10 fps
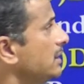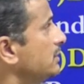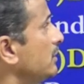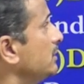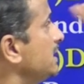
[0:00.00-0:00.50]

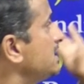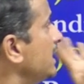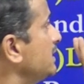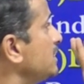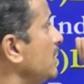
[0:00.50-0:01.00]
so this
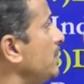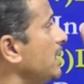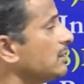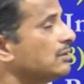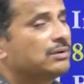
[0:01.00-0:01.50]
national
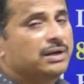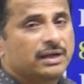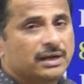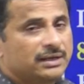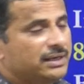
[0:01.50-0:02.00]
park
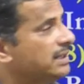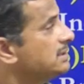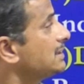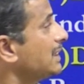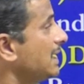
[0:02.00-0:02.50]
only
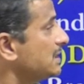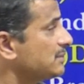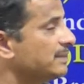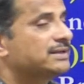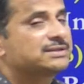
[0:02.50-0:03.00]
contains
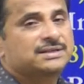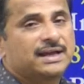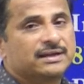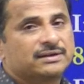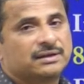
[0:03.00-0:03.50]
Kashmir
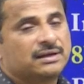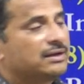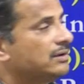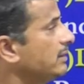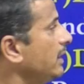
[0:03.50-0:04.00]
stag.
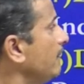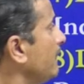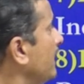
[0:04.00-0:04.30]
Okay,